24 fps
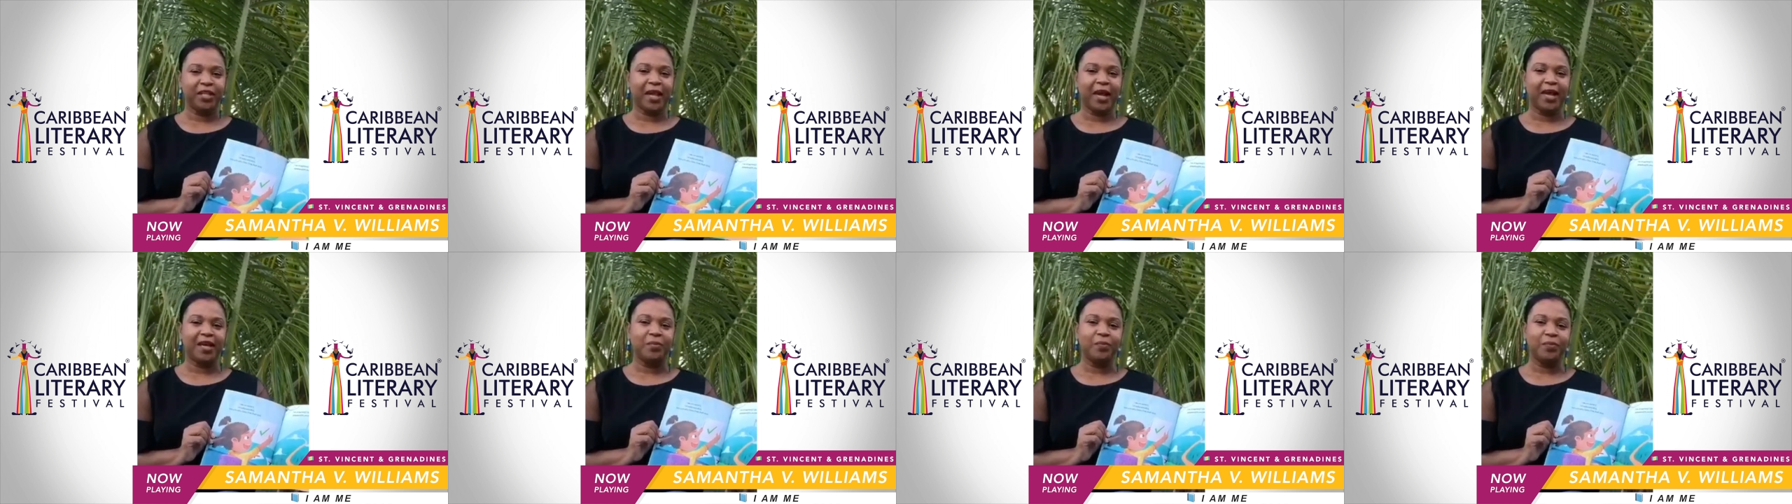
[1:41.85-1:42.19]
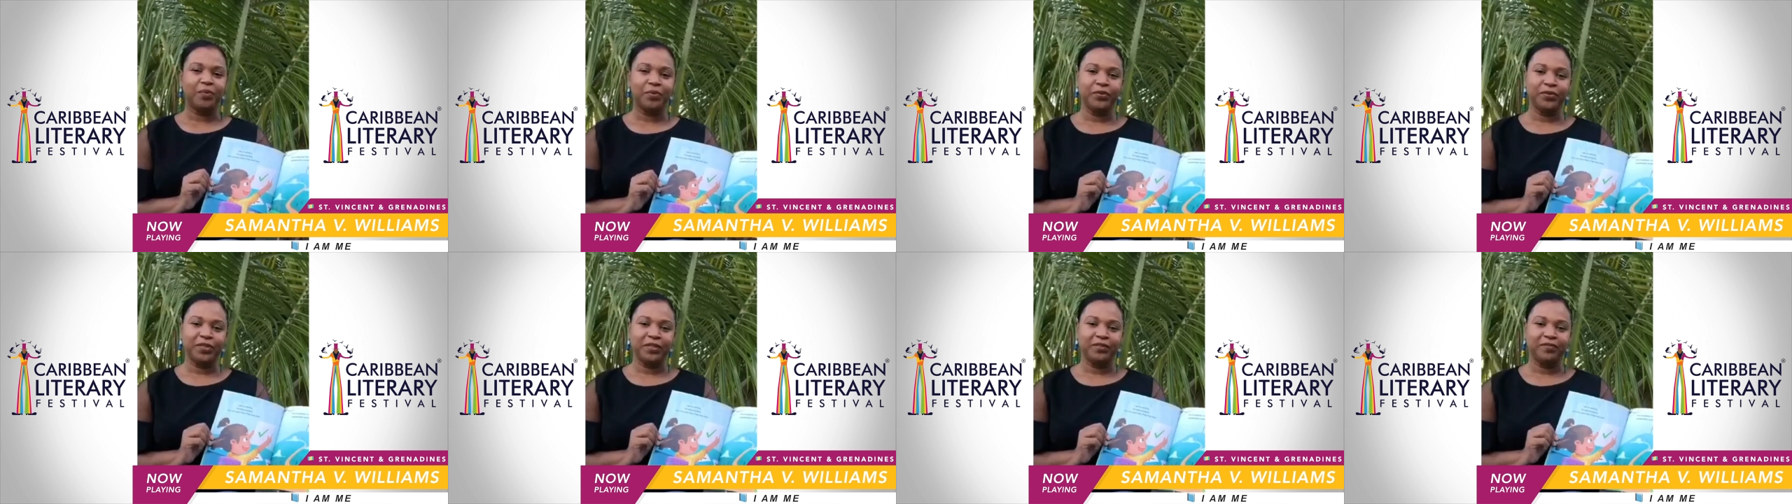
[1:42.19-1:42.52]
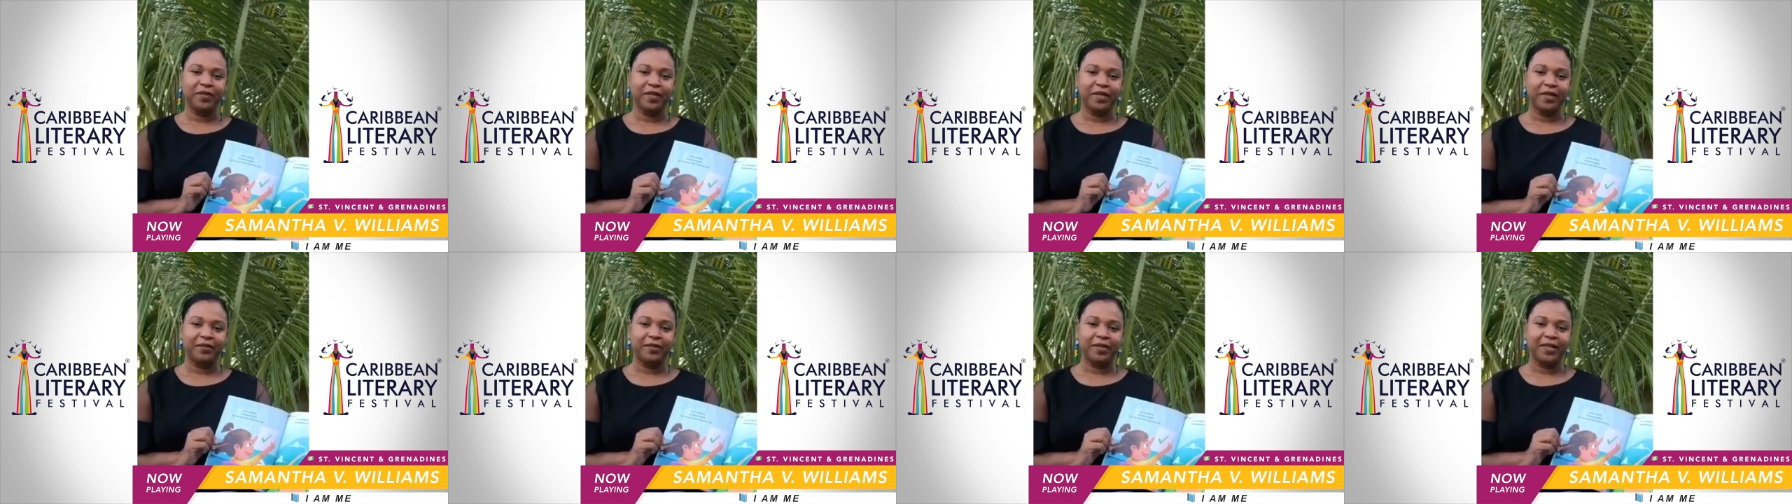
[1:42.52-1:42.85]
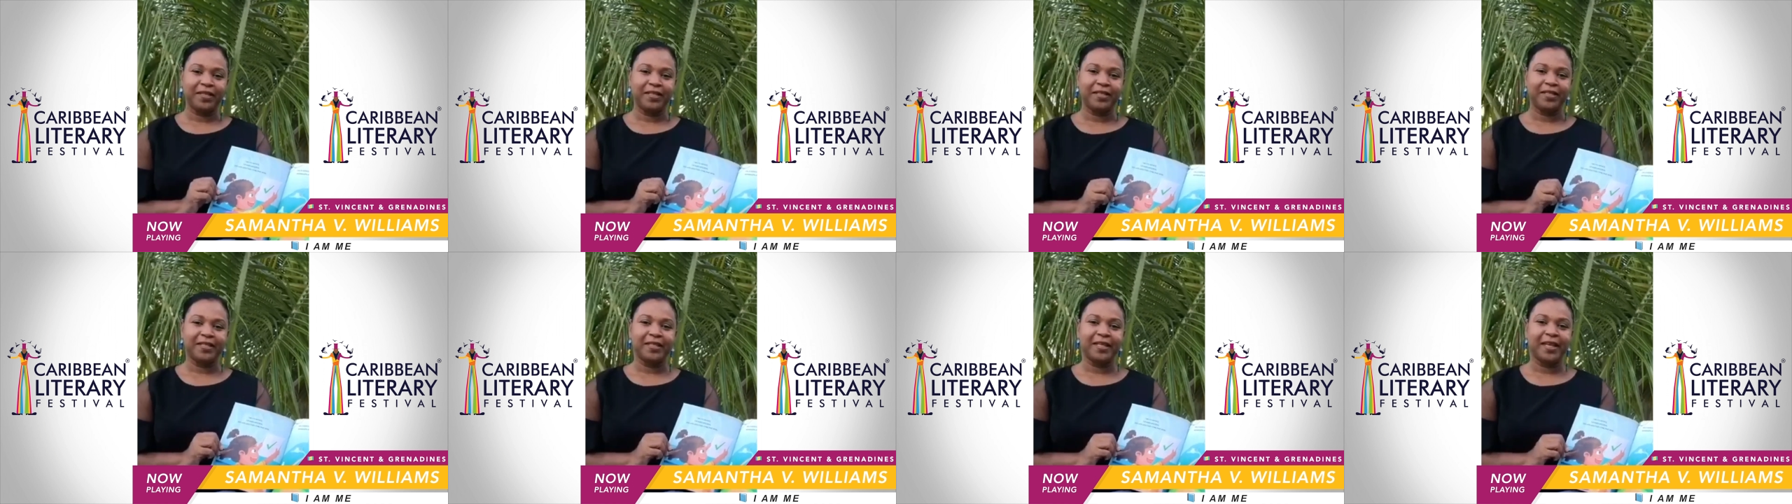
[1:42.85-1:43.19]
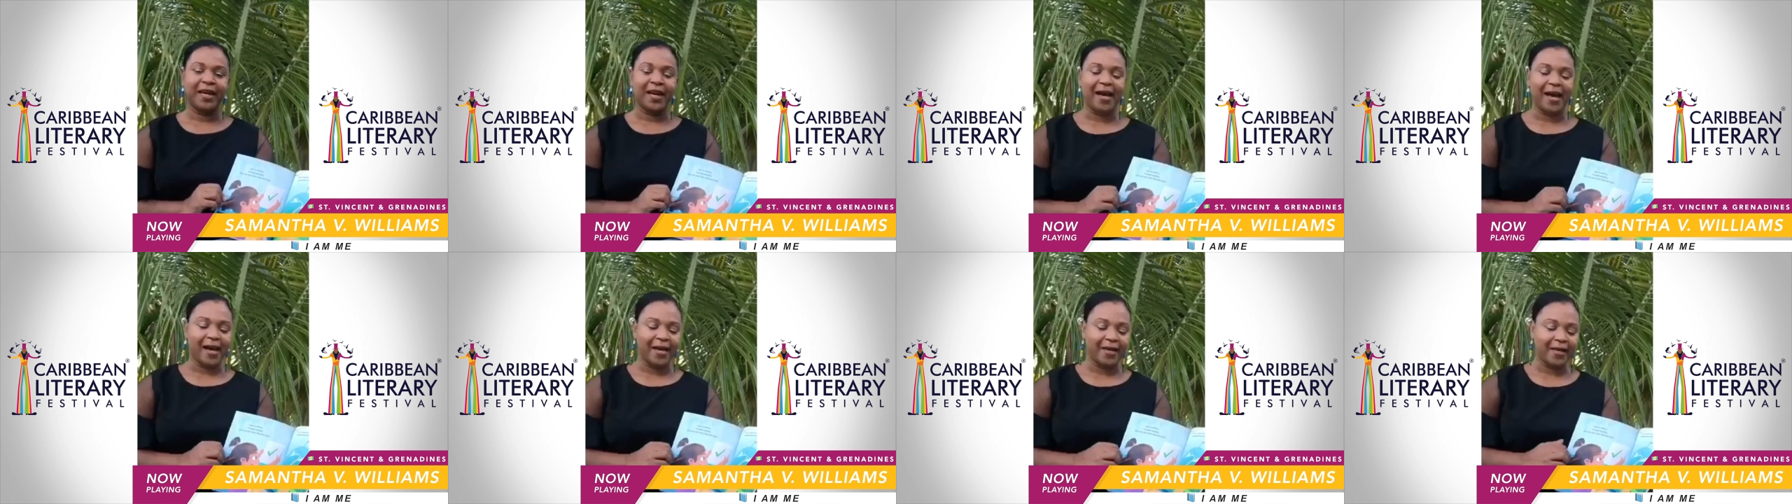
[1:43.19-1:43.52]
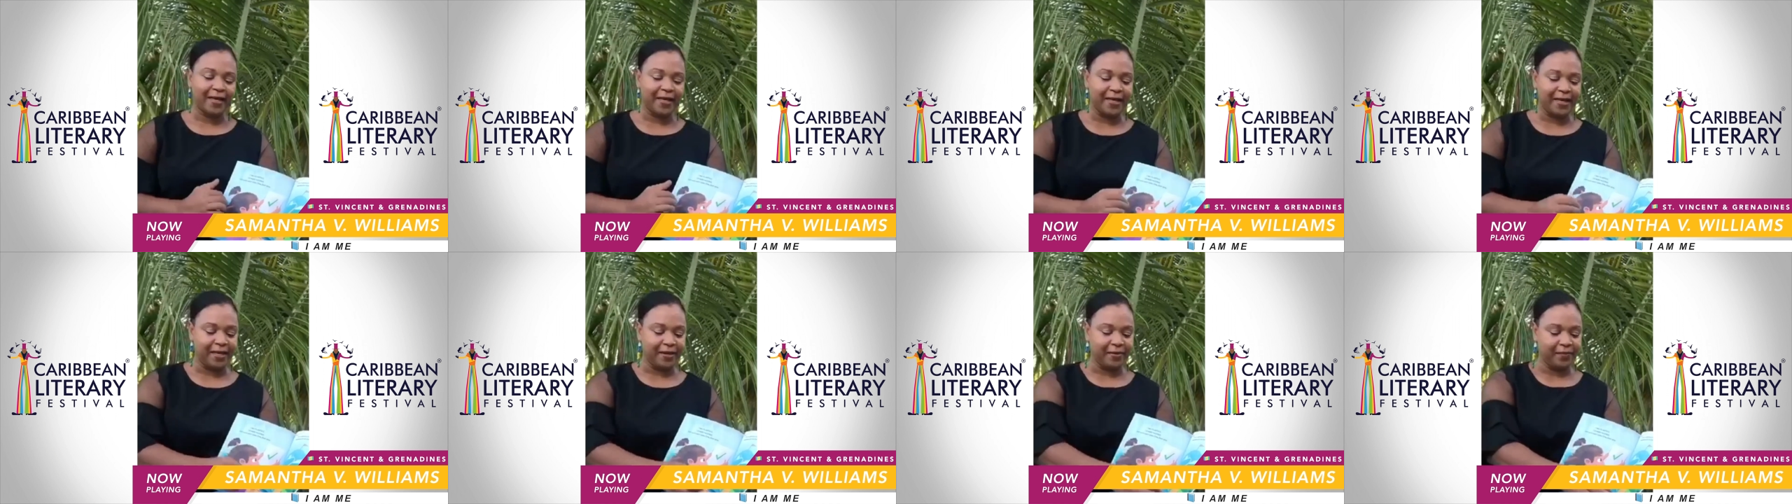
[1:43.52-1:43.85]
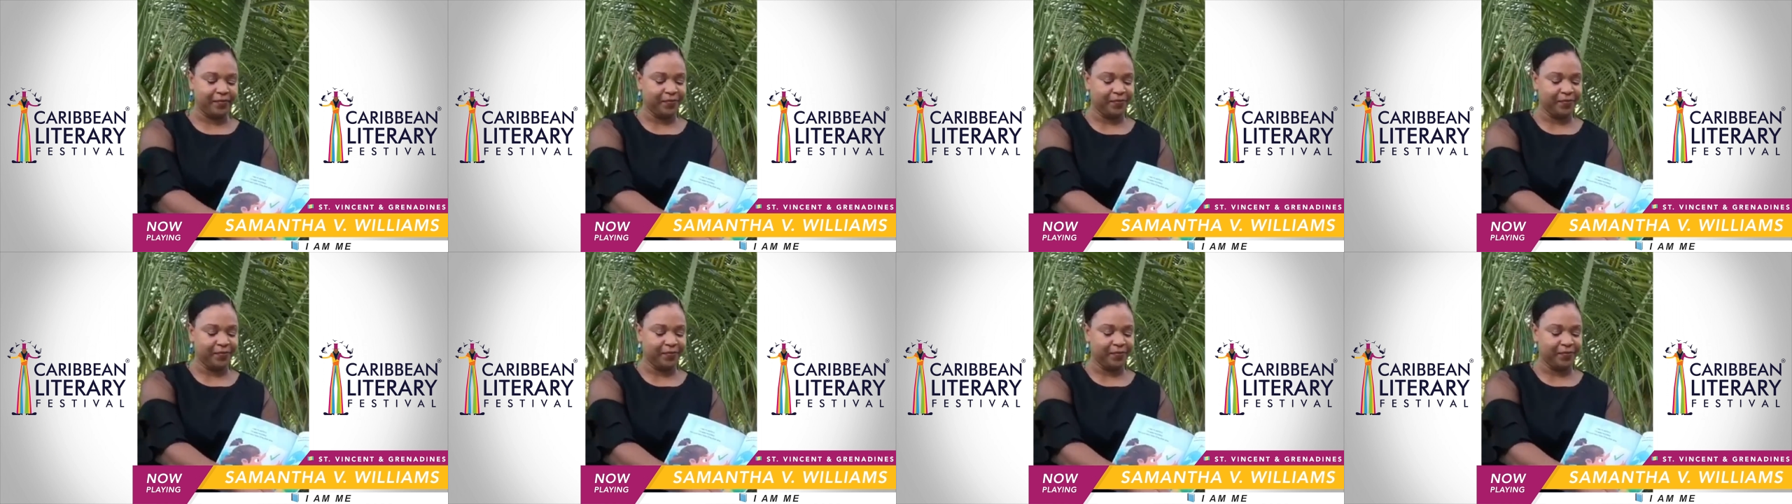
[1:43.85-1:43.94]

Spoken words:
and perseverance are key.